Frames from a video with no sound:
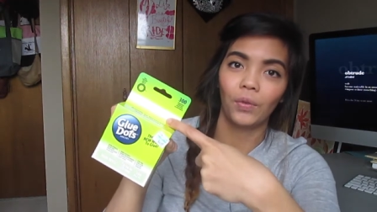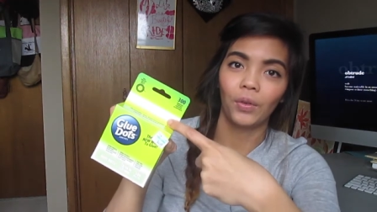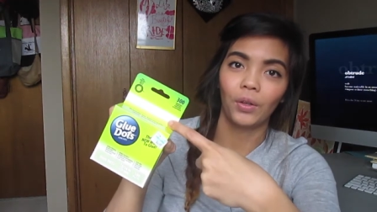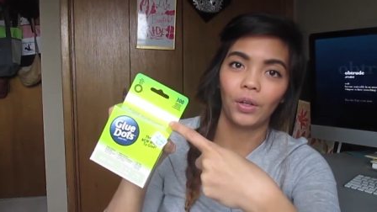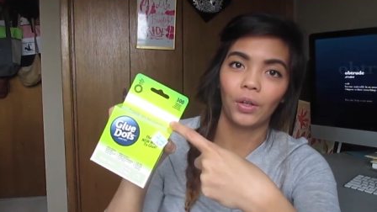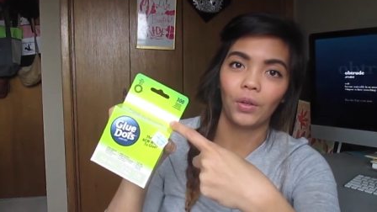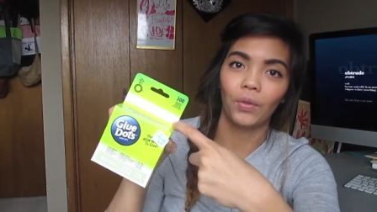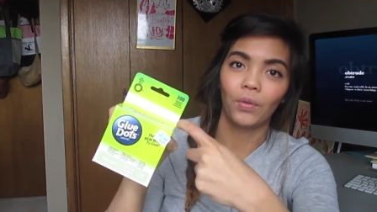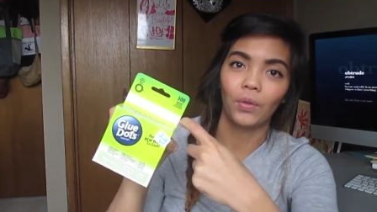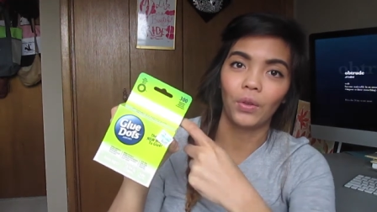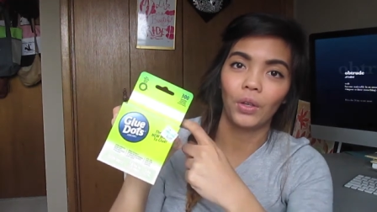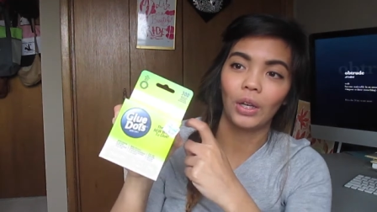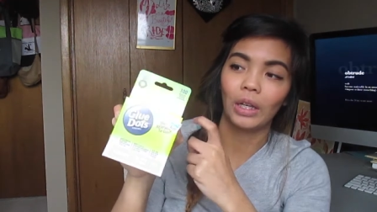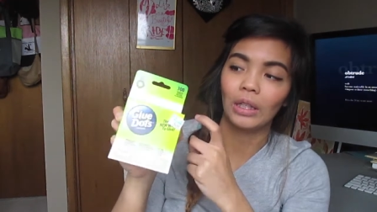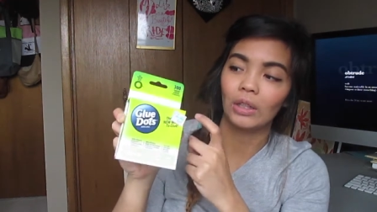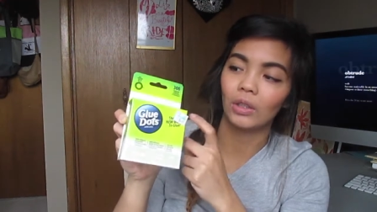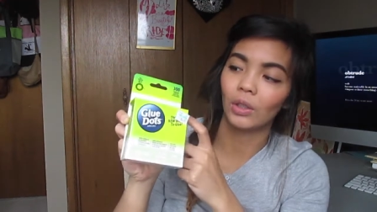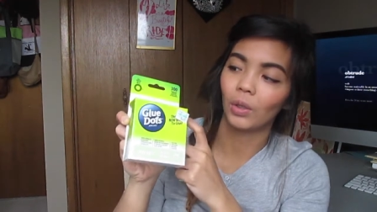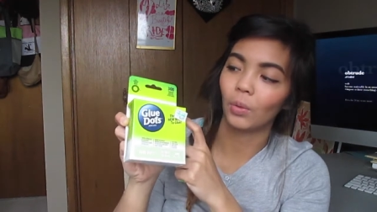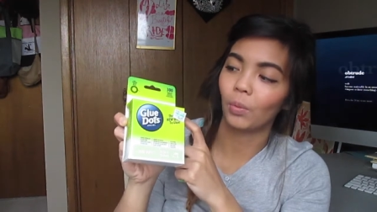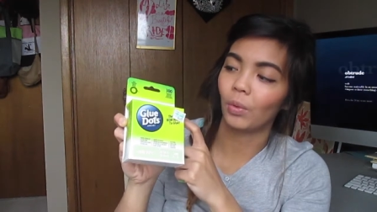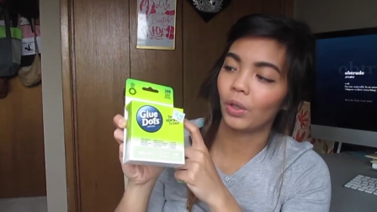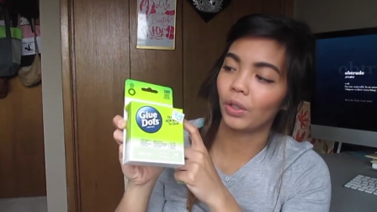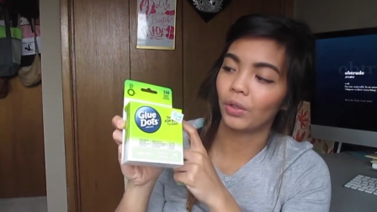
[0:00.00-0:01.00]
for any of you guys
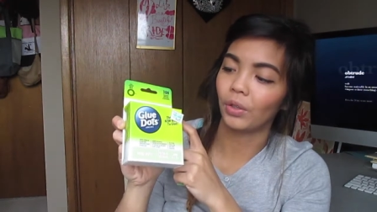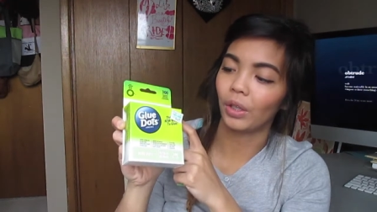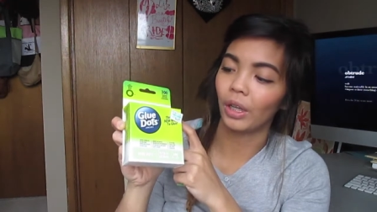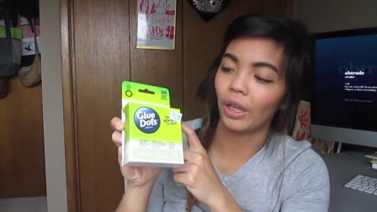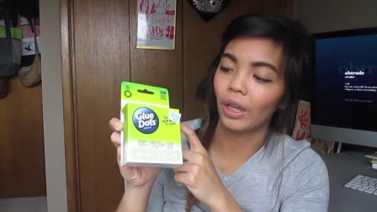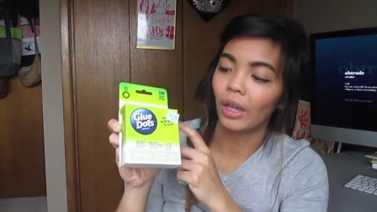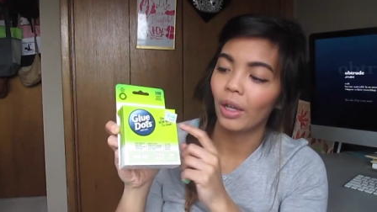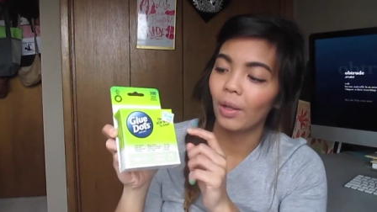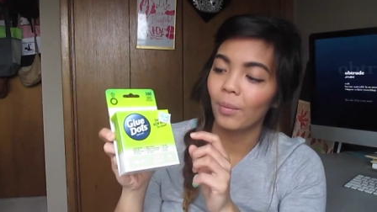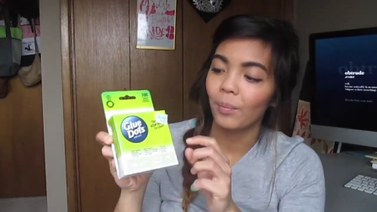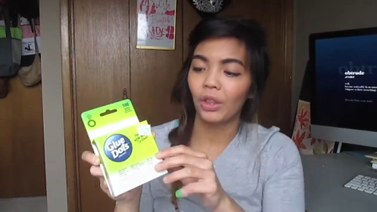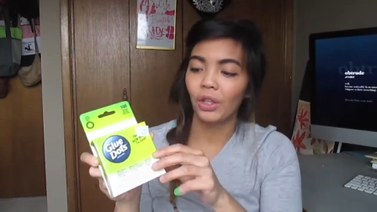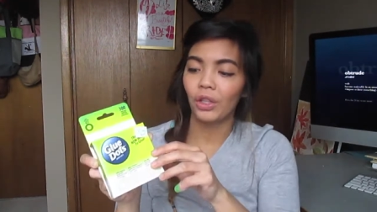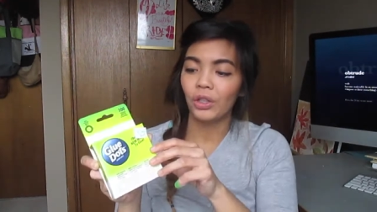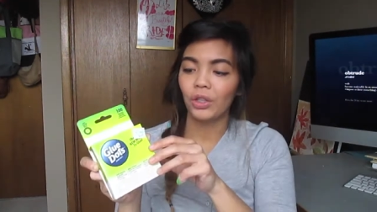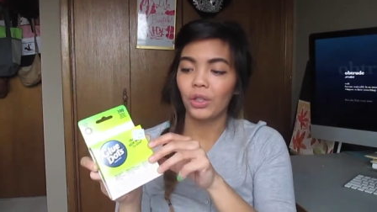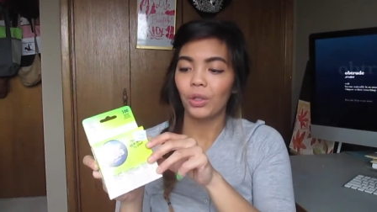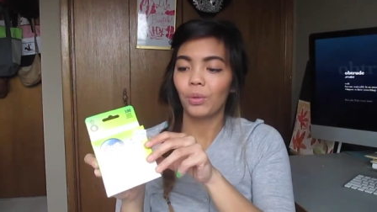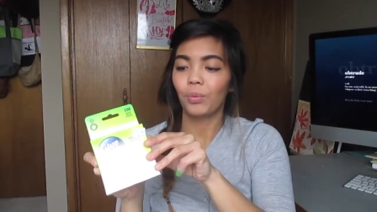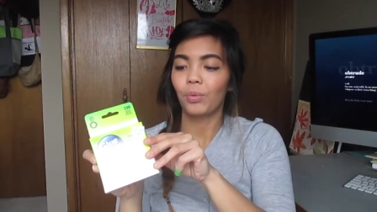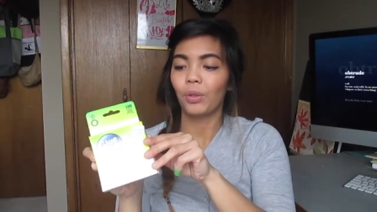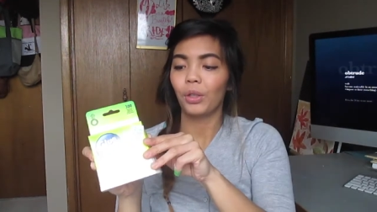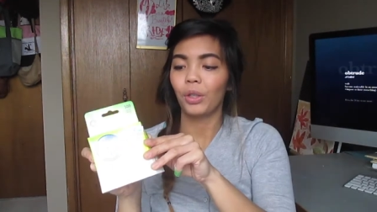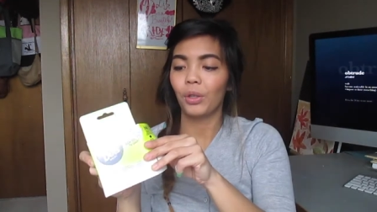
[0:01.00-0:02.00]
are wondering. These
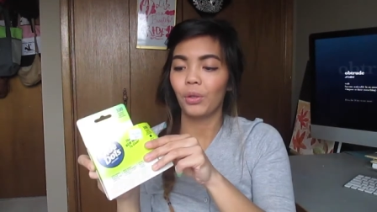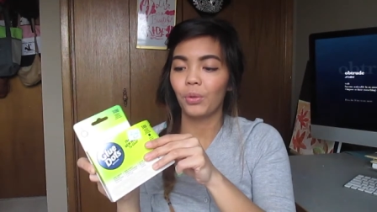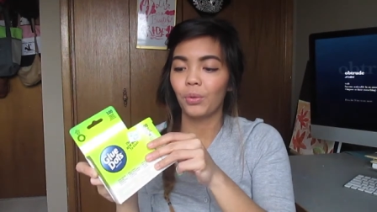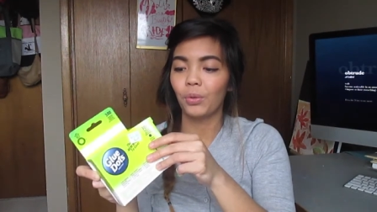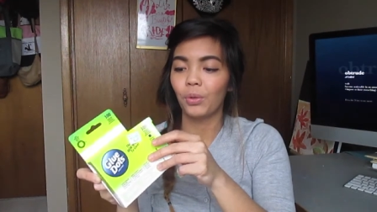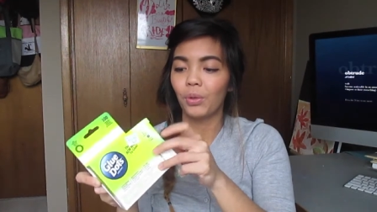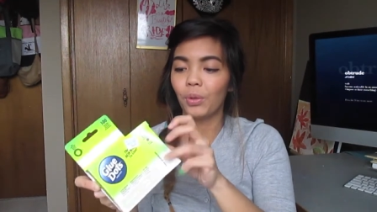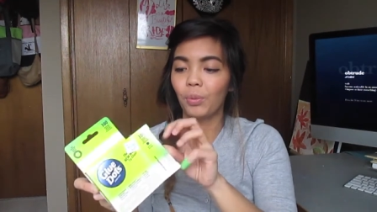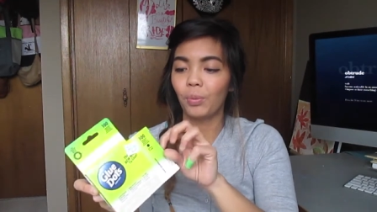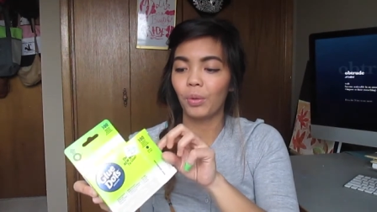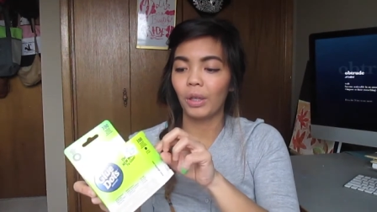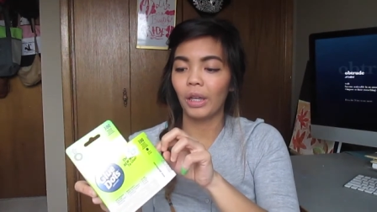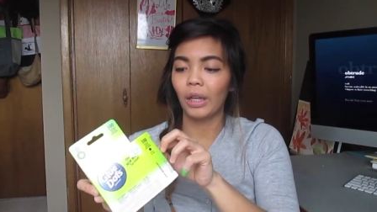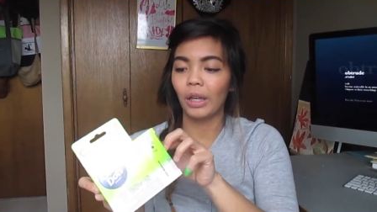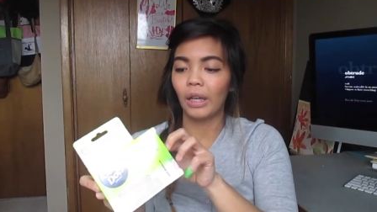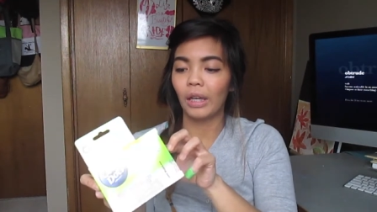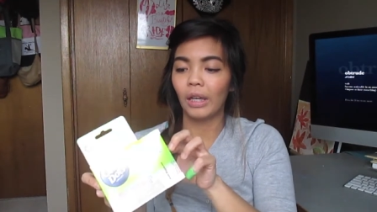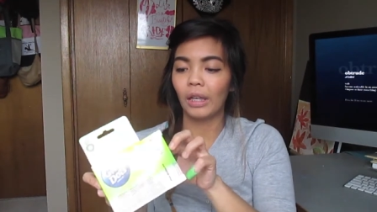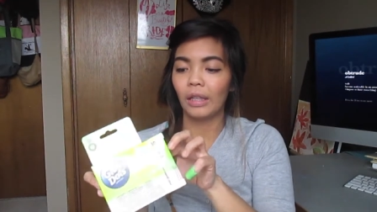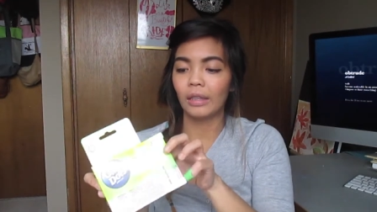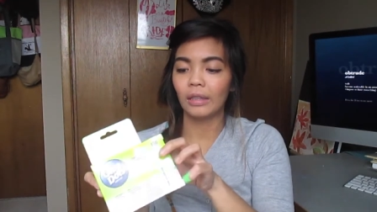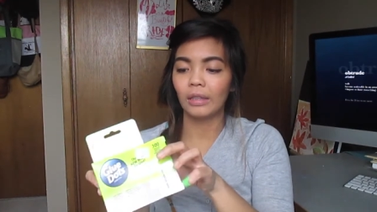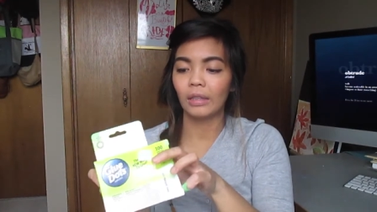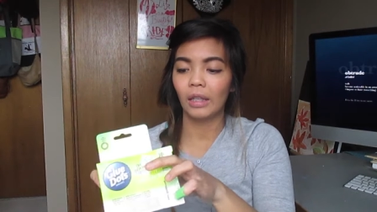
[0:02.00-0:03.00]
are really cool
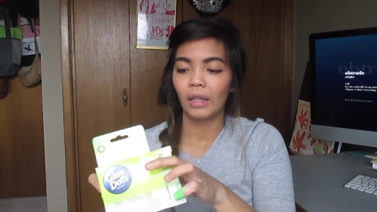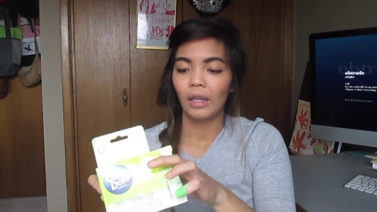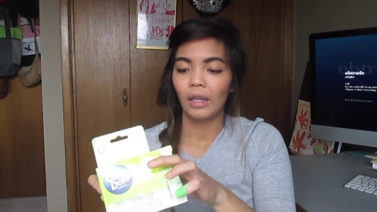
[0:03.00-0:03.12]
because